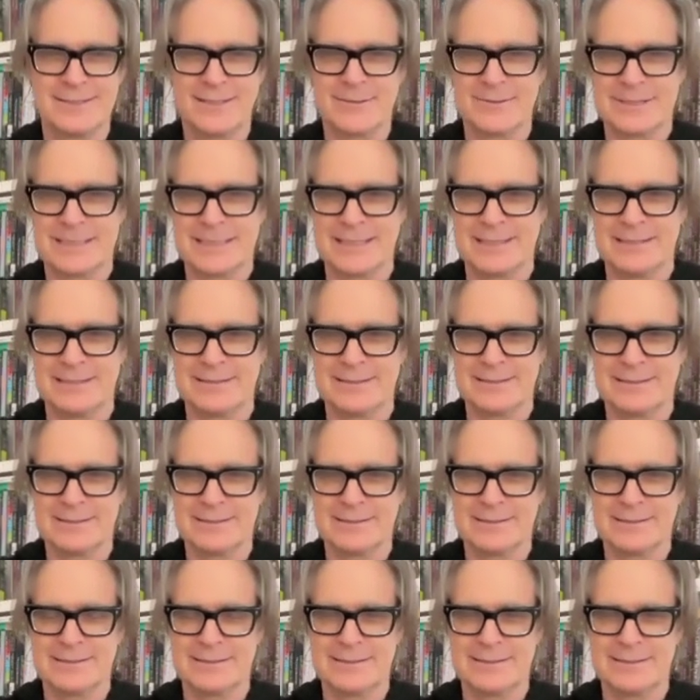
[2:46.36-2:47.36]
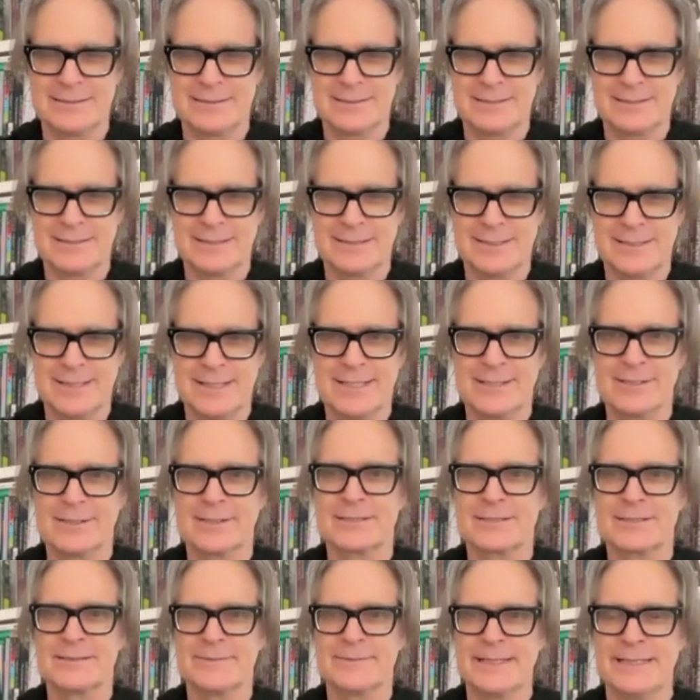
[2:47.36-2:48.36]
That was it. And he
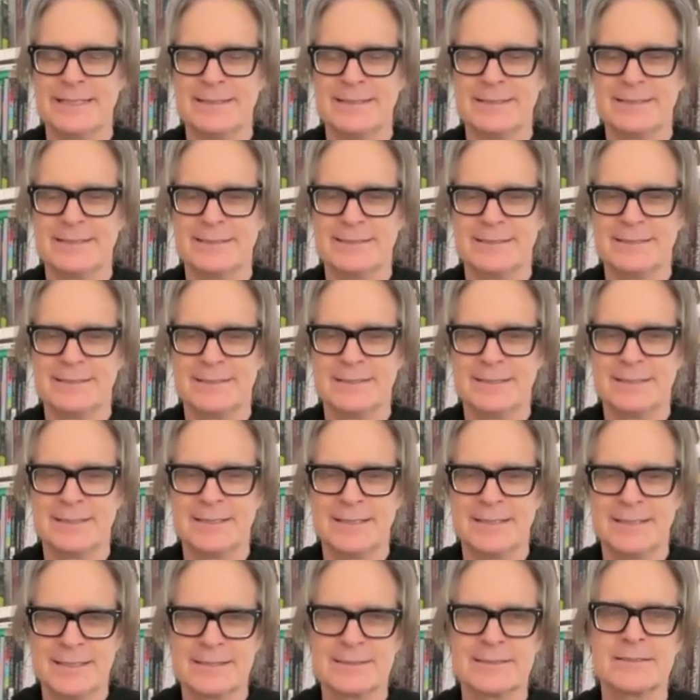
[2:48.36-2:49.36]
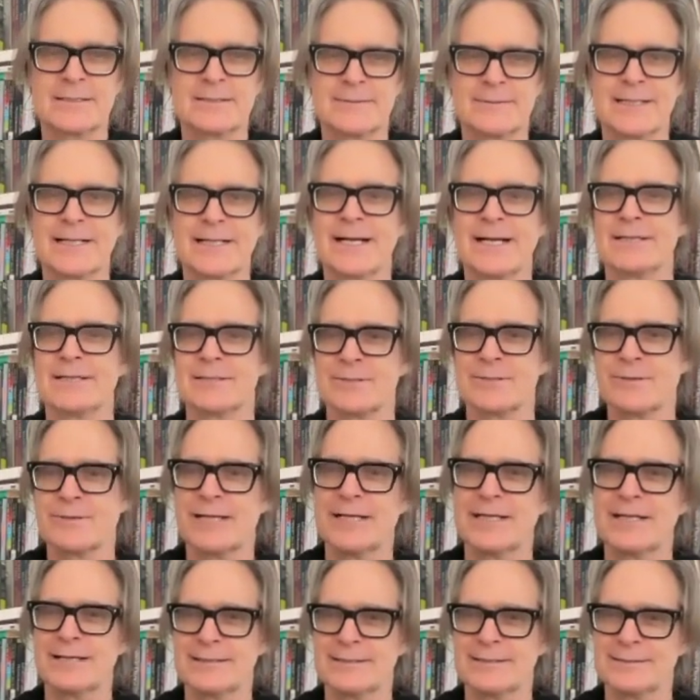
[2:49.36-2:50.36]
looked at me. He said, oh my God, you're
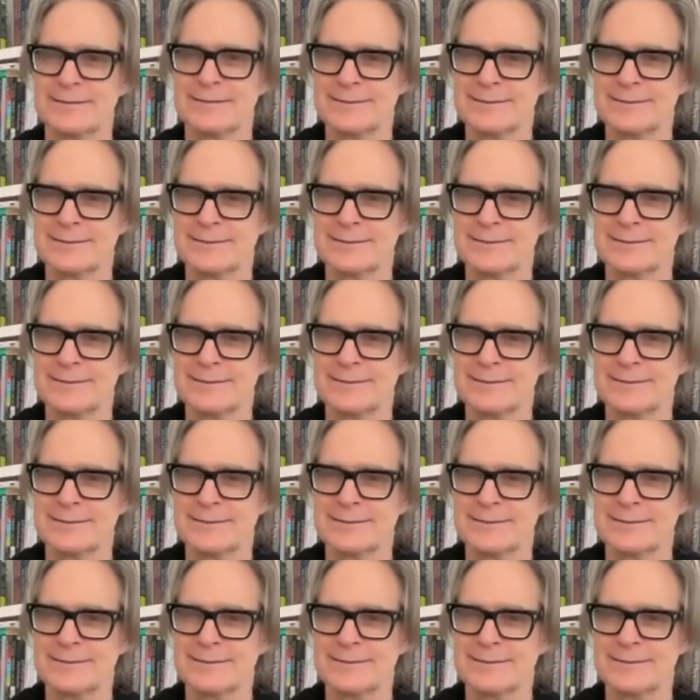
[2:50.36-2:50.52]
right.